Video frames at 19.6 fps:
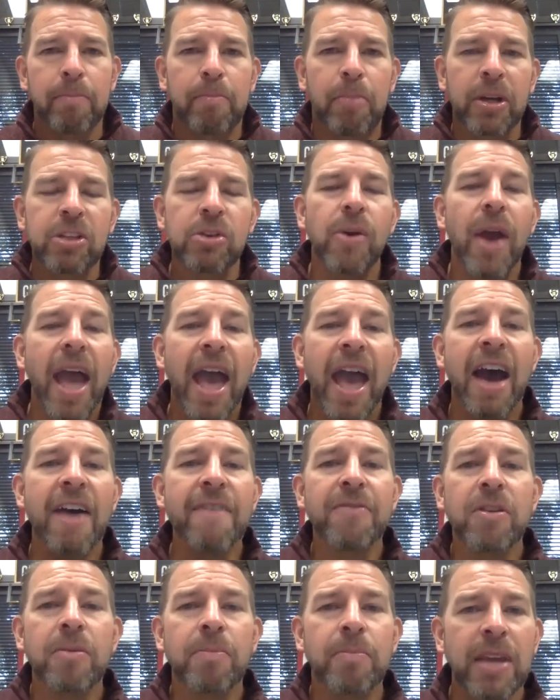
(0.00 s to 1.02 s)
but you
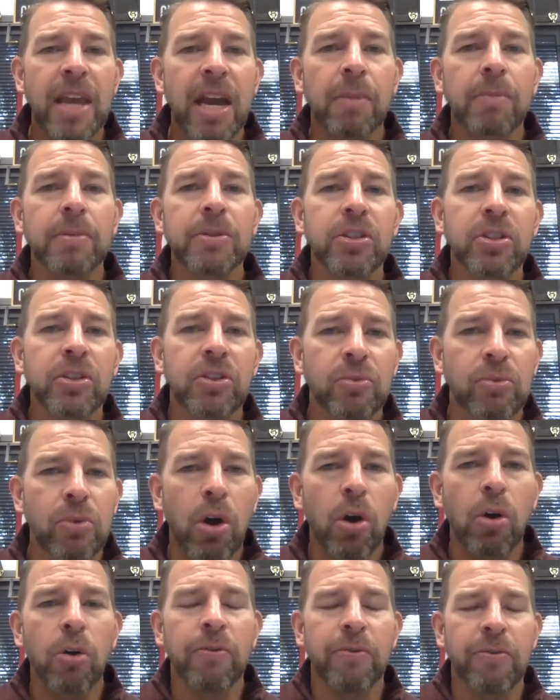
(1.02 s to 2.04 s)
have to be able to
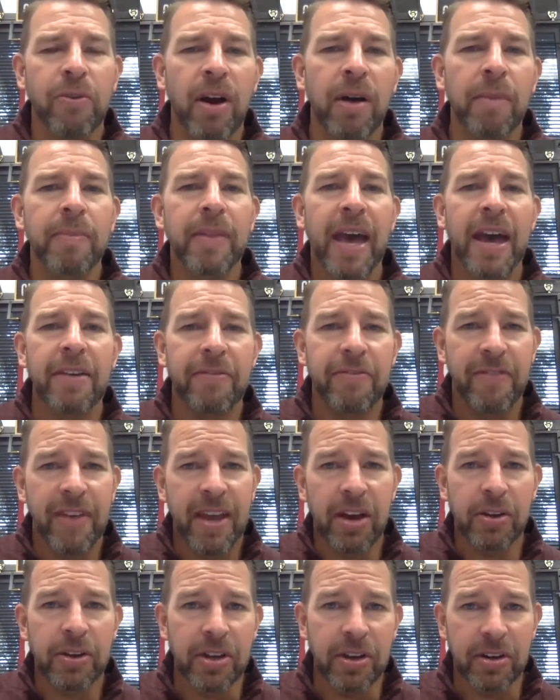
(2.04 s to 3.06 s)
grow from that
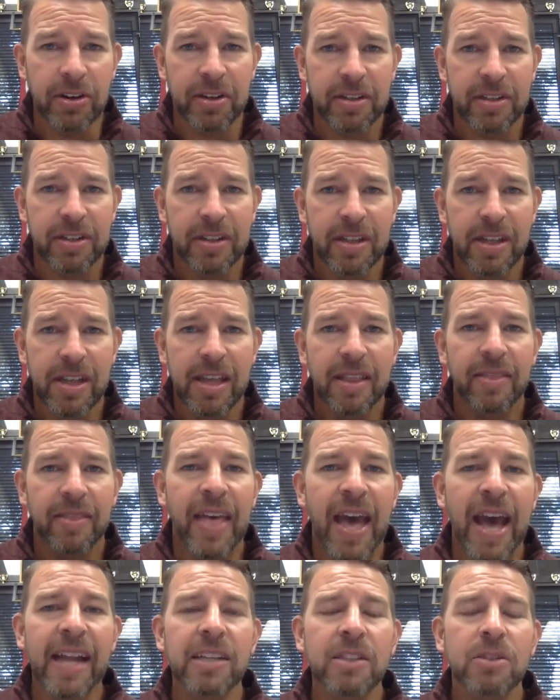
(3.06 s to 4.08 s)
failure.
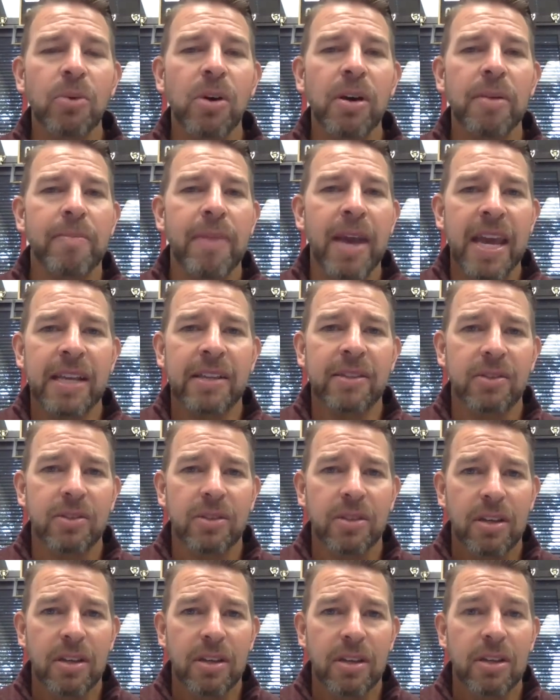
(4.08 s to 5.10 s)
That is what makes
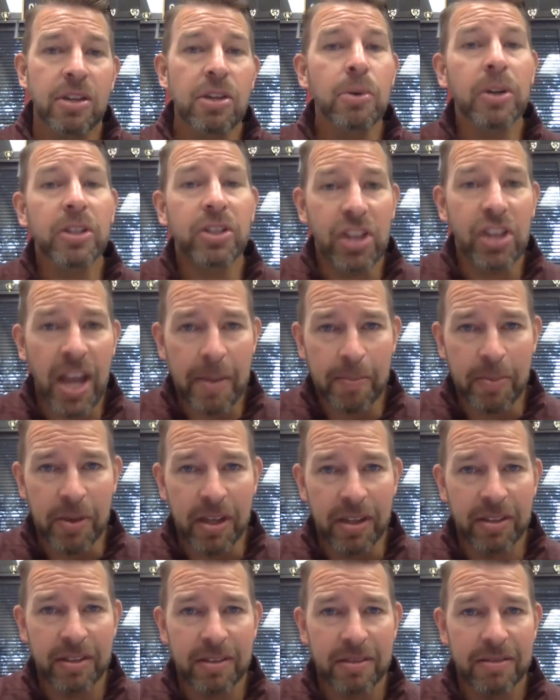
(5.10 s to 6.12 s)
you a
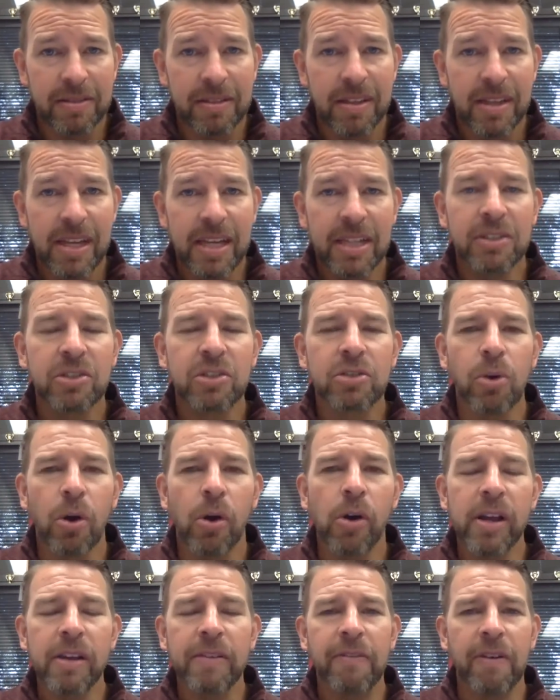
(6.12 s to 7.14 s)
champion, is
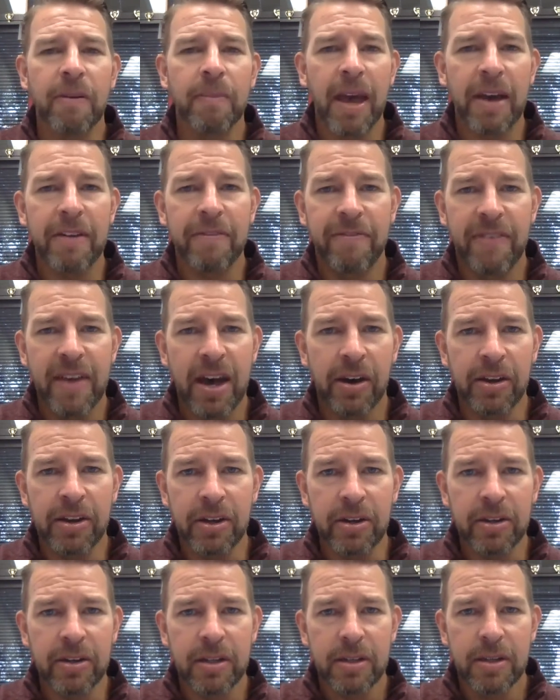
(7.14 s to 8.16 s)
growing from that
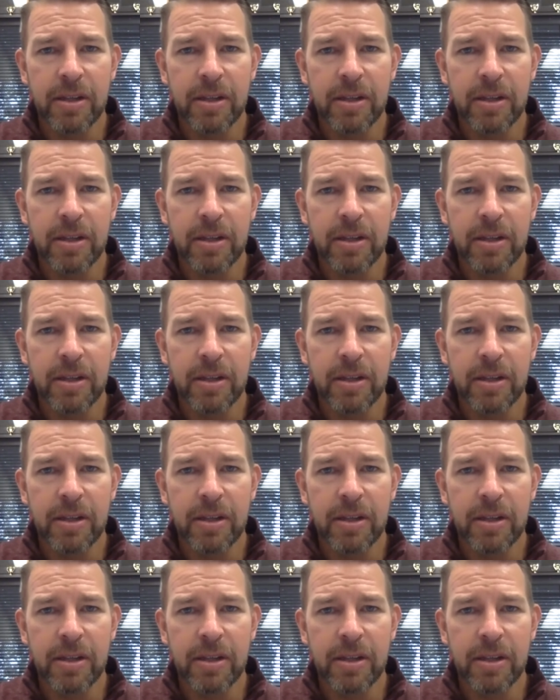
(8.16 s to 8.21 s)
failure.